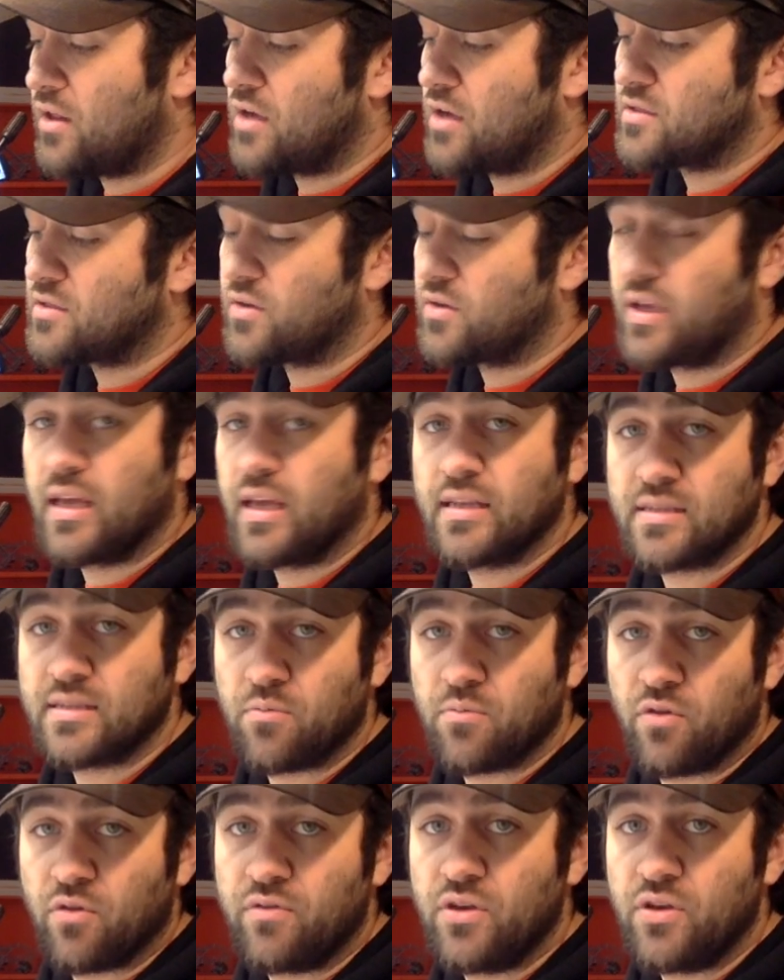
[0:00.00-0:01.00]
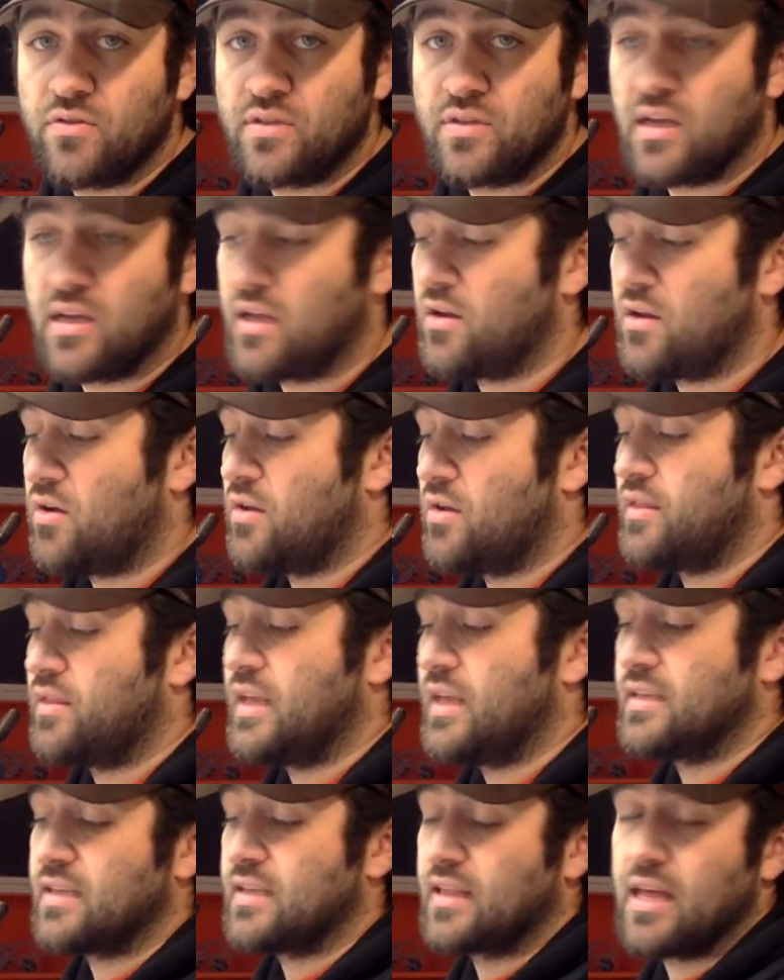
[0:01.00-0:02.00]
also get some reviews done on
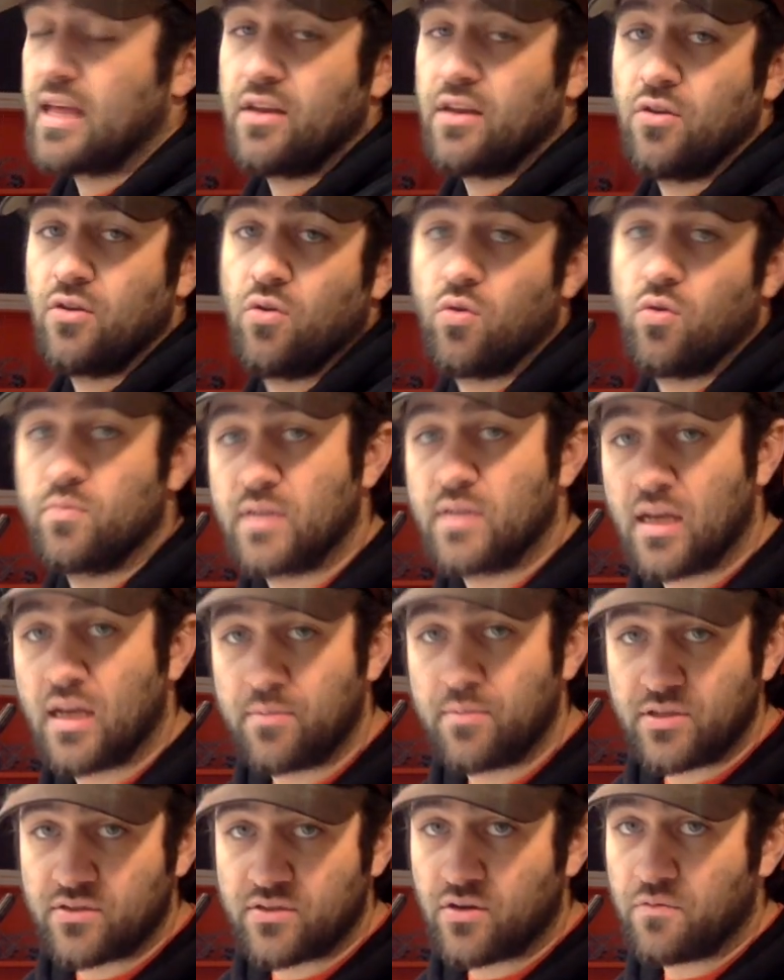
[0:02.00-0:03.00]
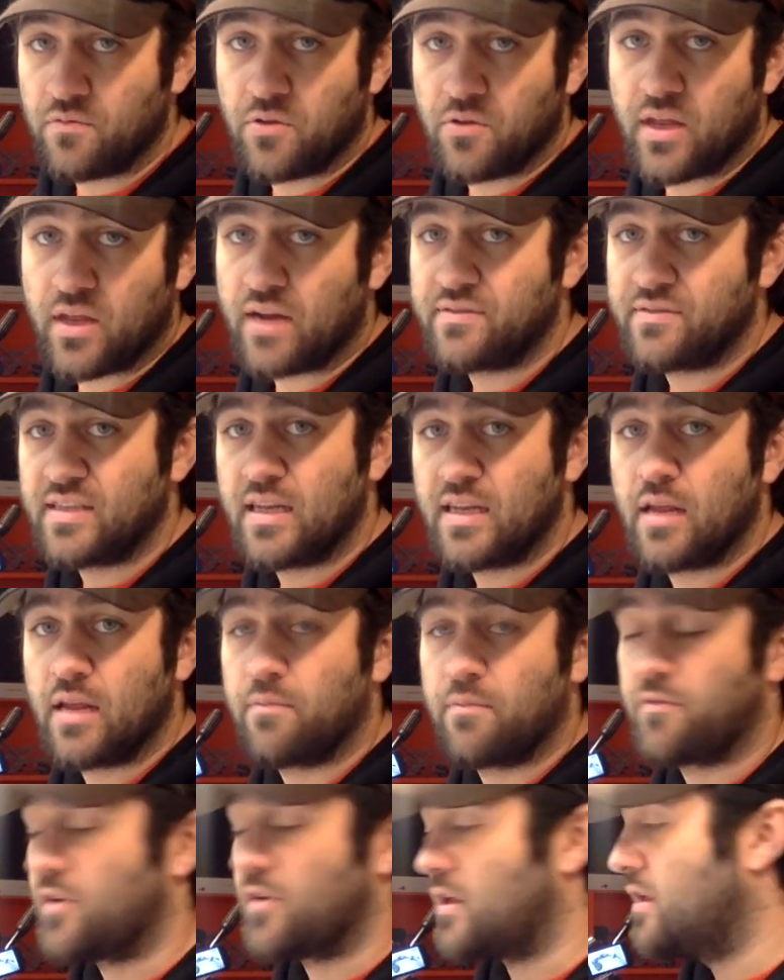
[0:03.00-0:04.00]
things like that new Holmes Hobby servo that I've sitting up
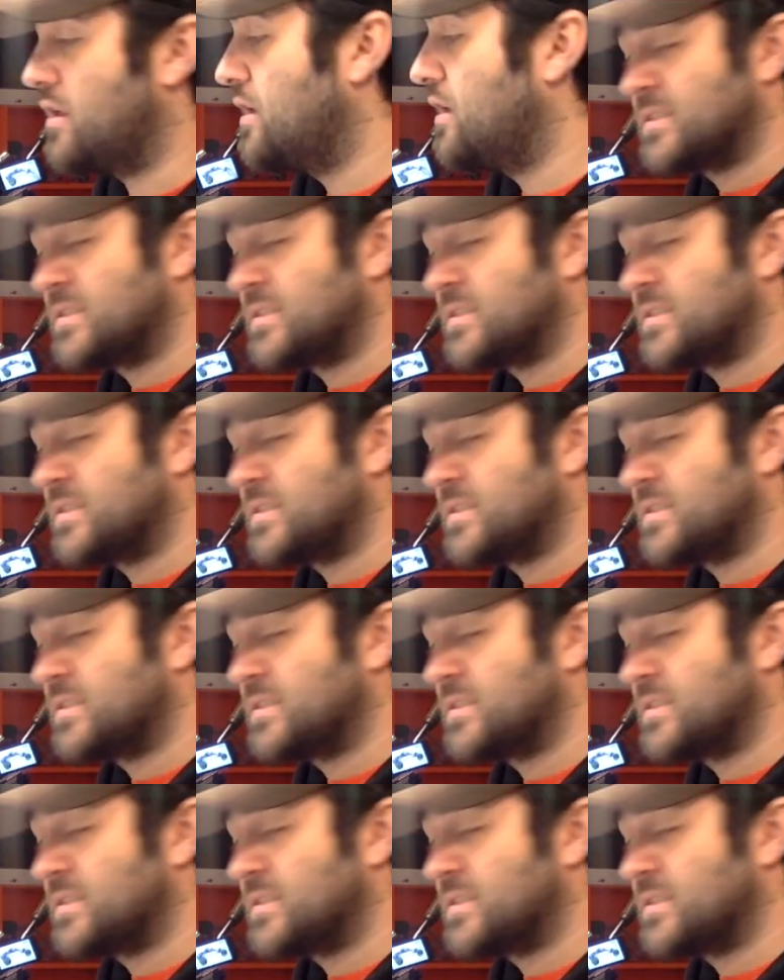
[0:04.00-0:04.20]
front.